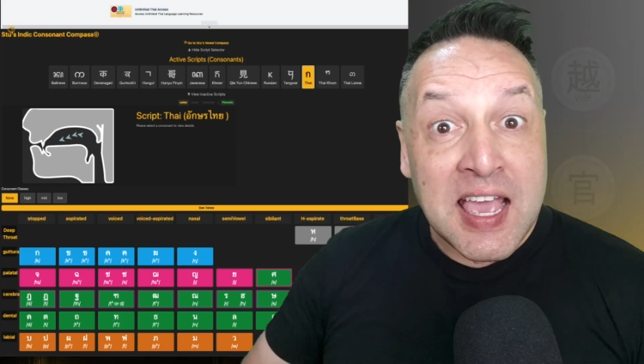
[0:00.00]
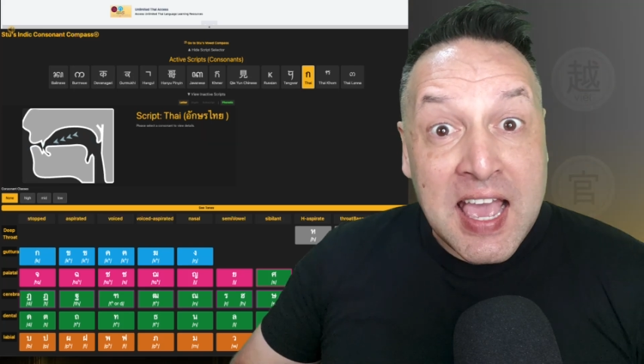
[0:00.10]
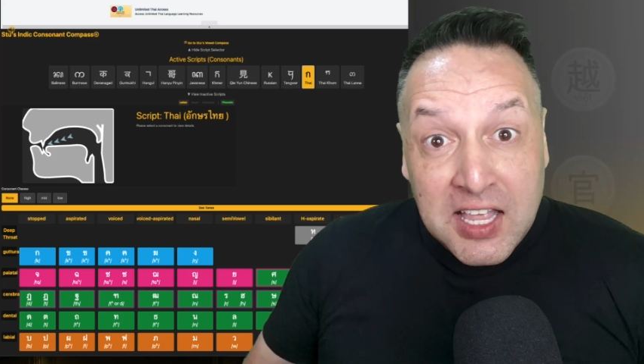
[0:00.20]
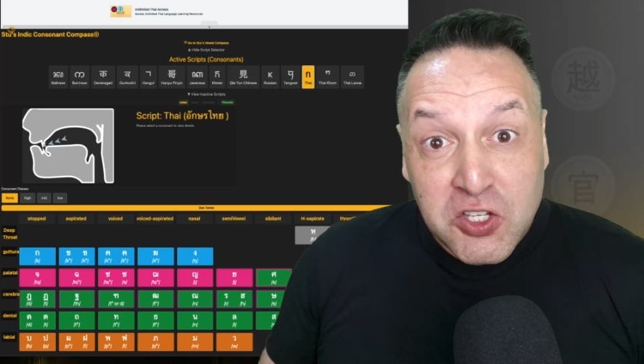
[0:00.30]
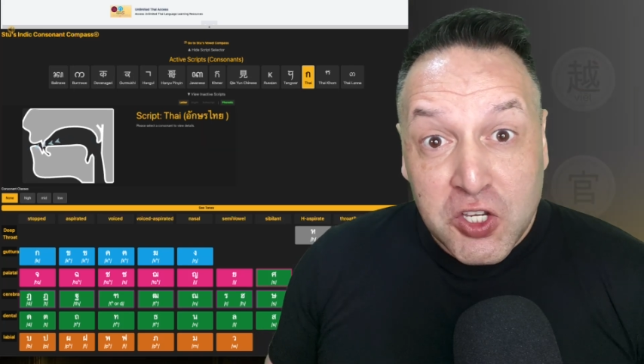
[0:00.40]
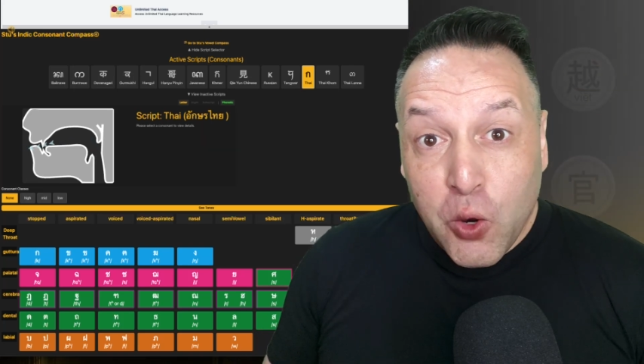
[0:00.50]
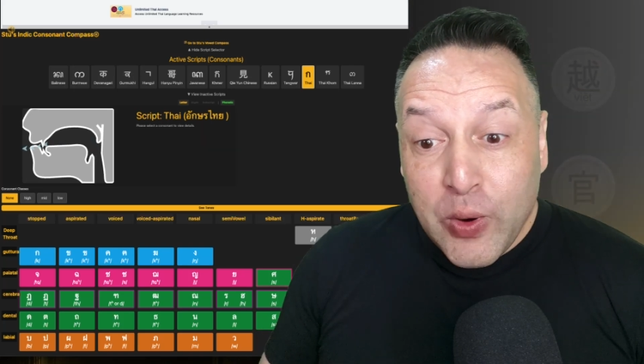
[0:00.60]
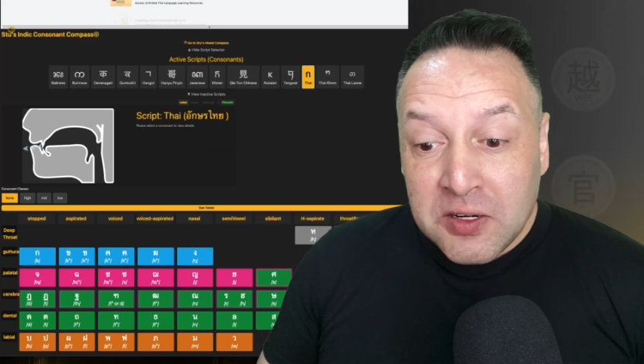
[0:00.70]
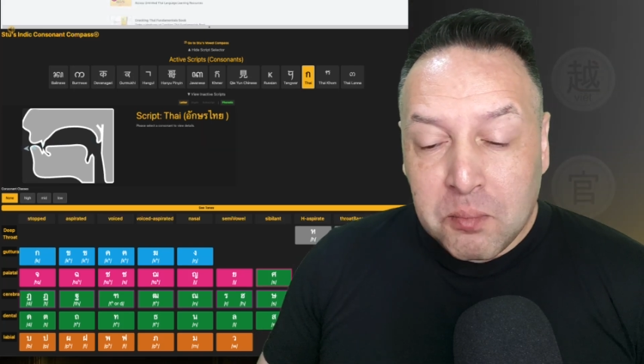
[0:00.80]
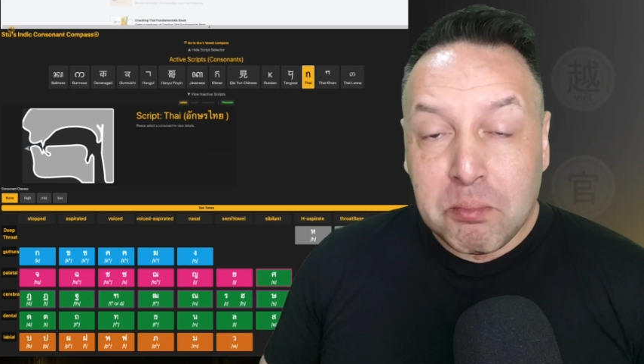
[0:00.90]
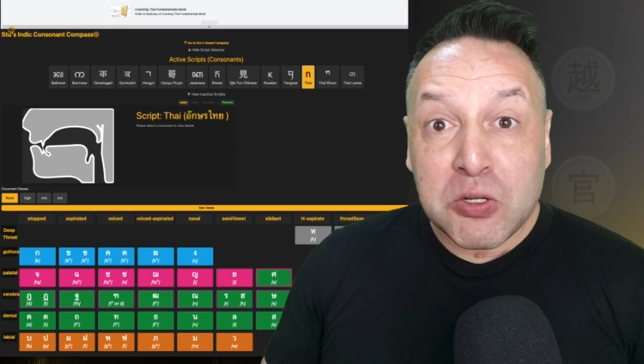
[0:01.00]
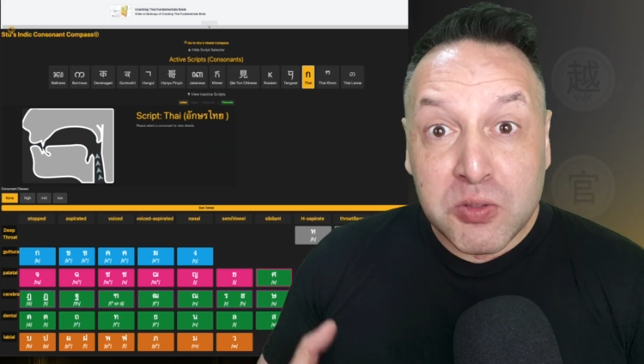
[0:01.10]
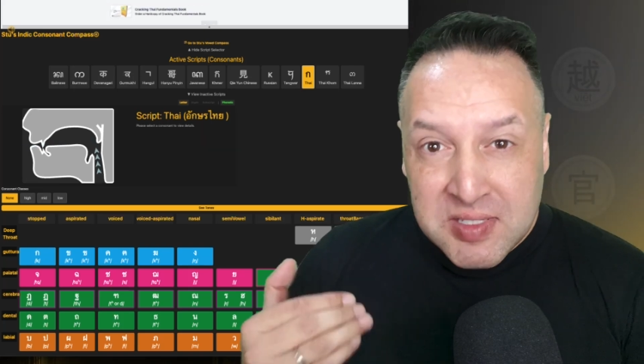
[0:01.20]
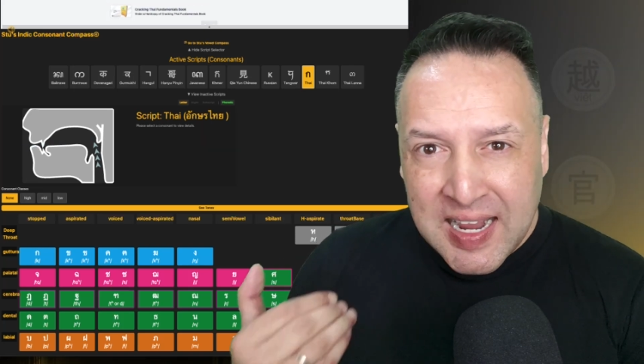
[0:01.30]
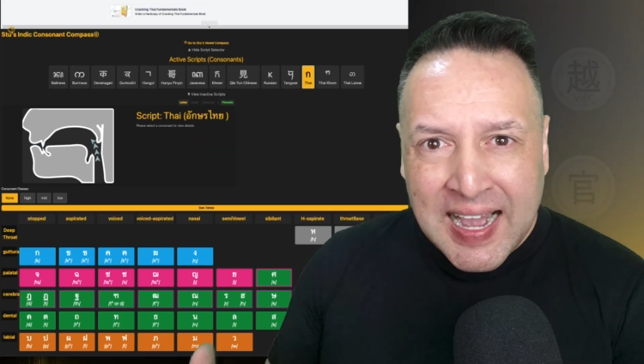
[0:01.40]
and you go out and
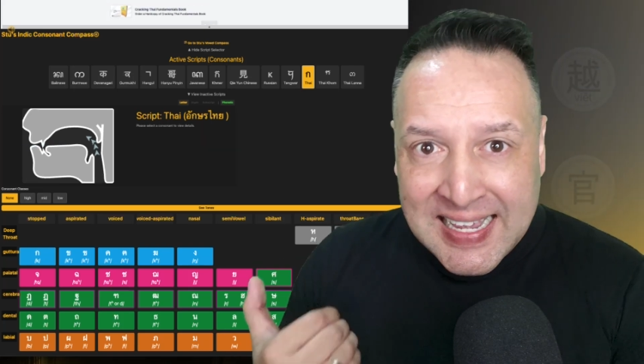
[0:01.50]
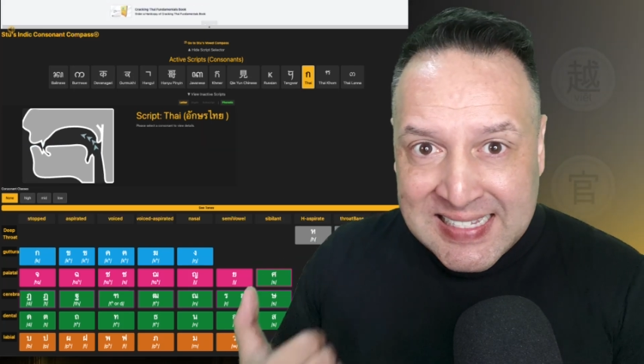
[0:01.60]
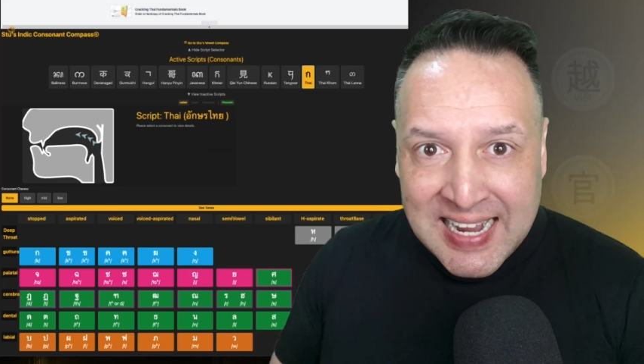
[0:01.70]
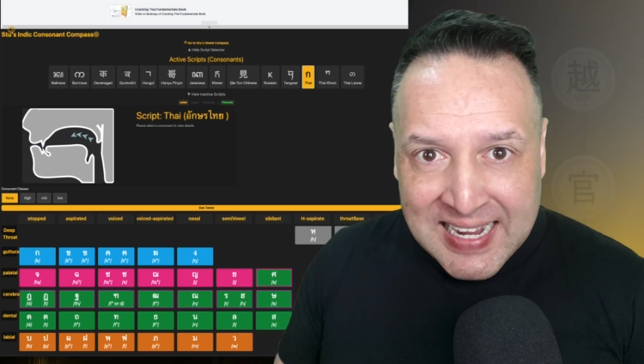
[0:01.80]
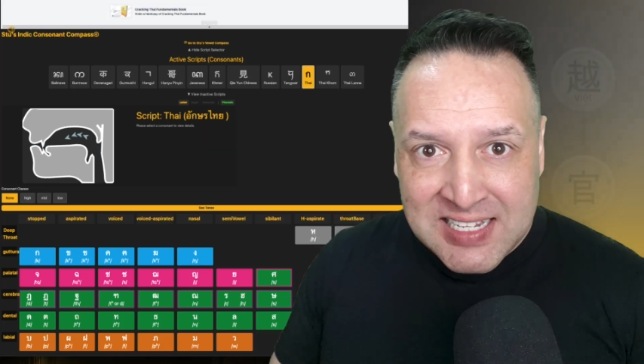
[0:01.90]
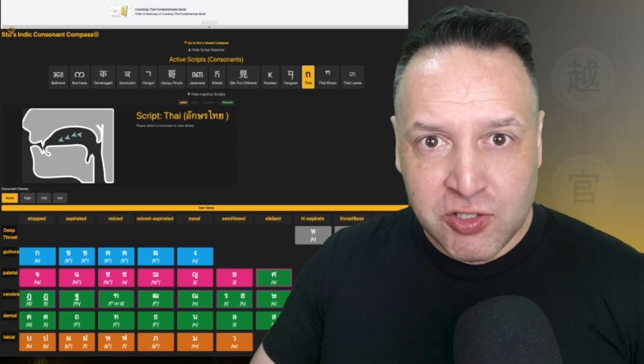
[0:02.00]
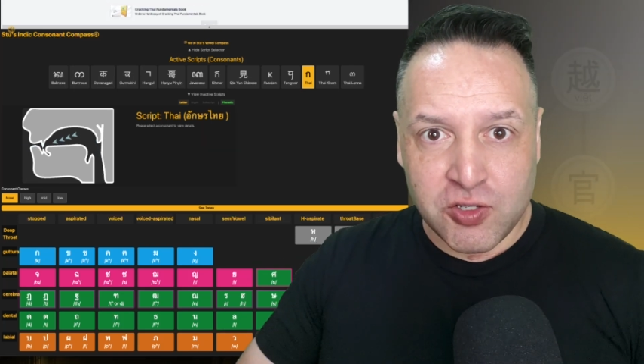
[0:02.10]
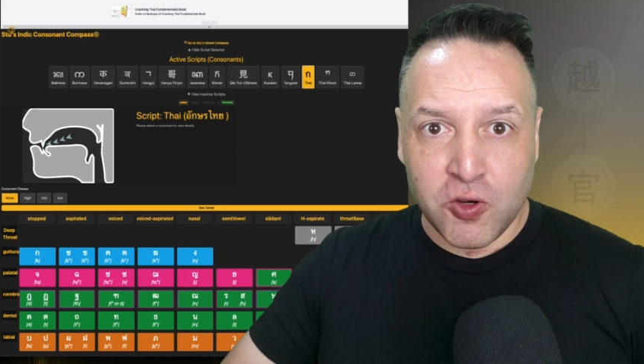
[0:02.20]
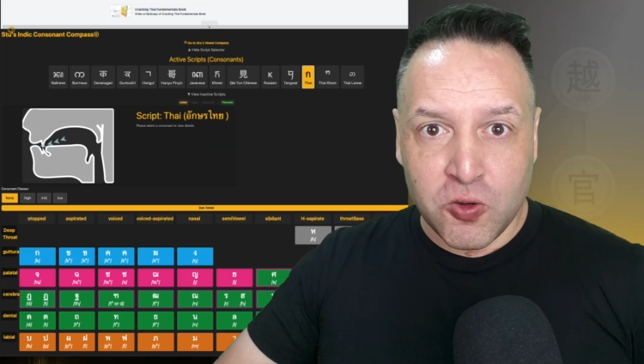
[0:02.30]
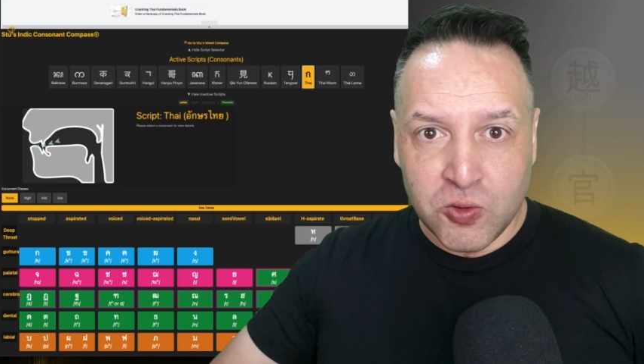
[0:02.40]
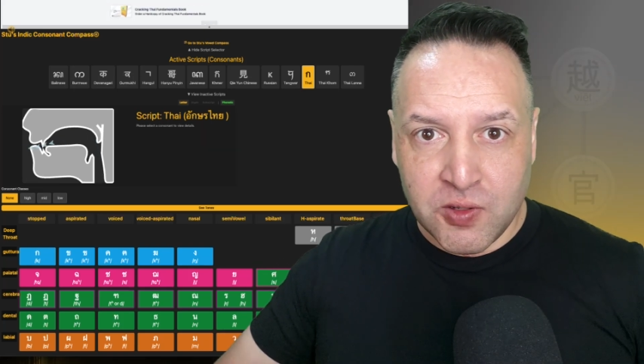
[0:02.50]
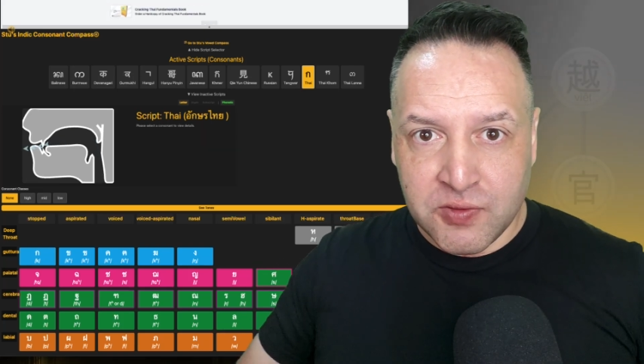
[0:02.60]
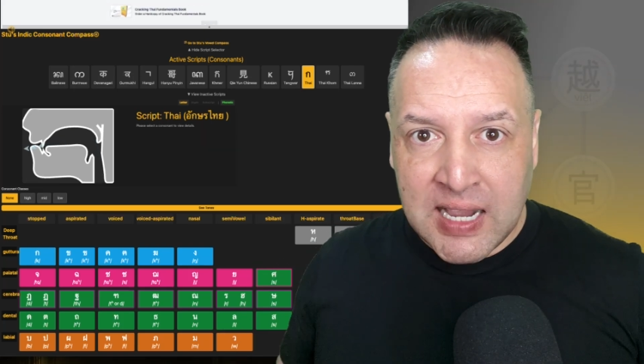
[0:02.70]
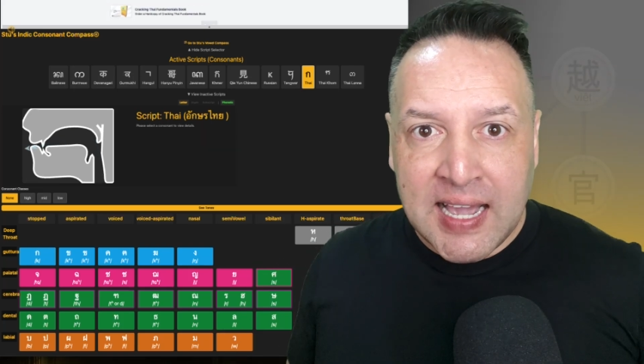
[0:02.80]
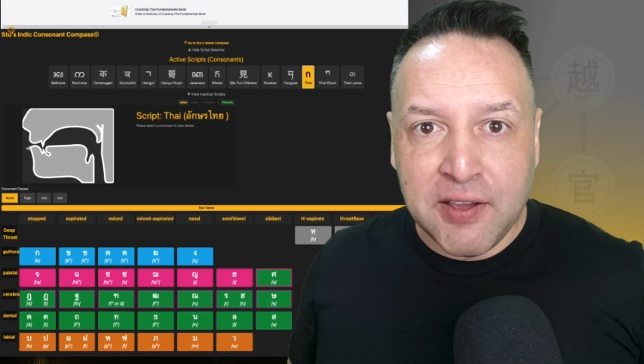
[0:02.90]
build Thai circles of
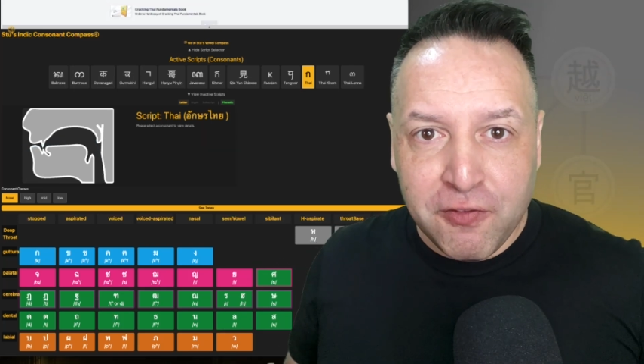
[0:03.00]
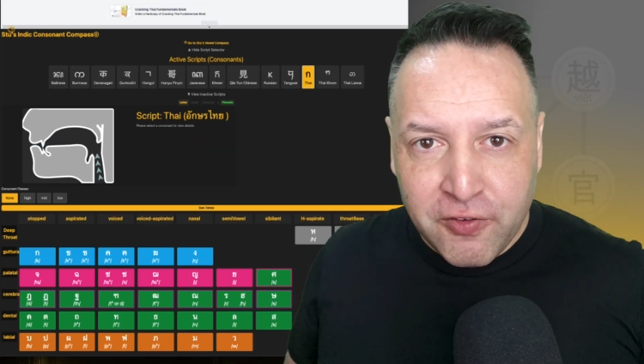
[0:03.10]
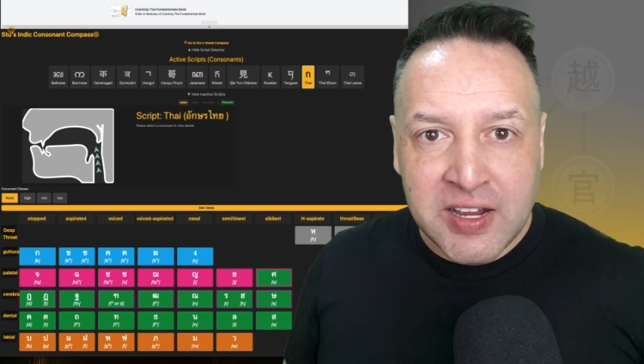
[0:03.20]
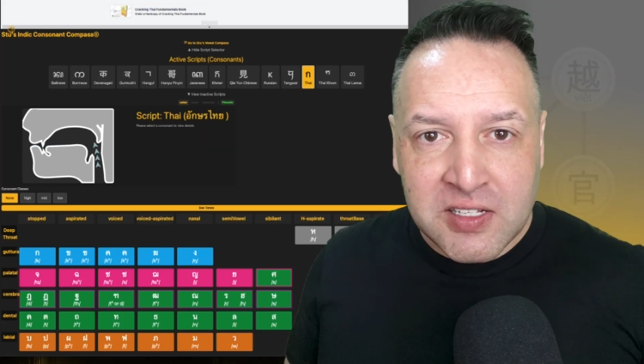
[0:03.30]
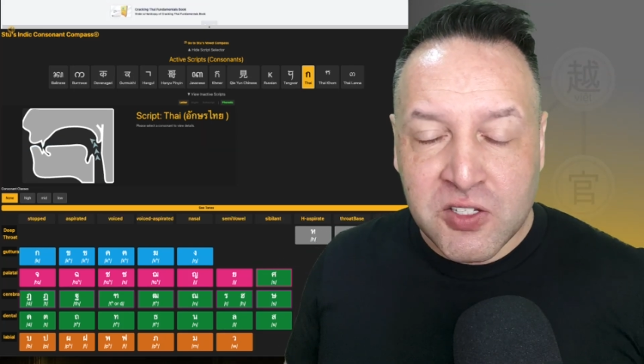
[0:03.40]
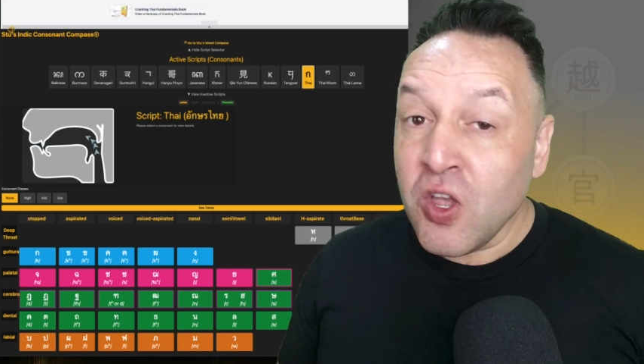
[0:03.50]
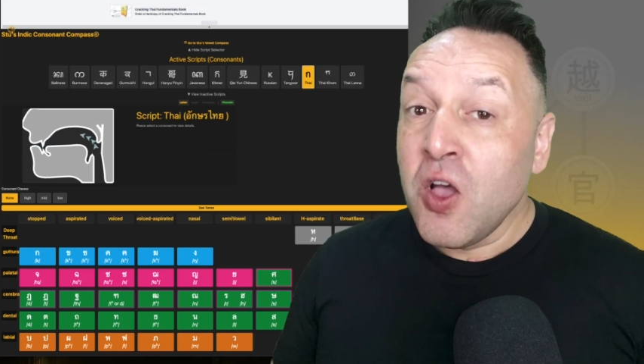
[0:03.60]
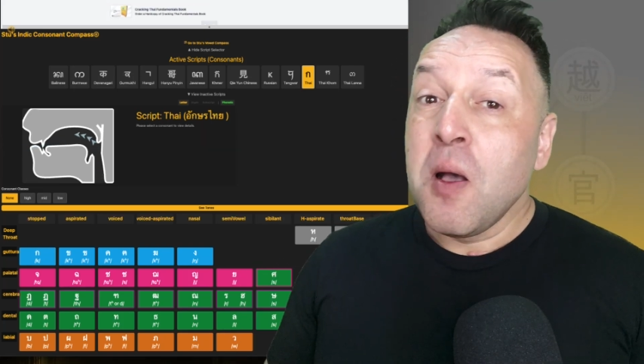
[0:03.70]
Thai friends,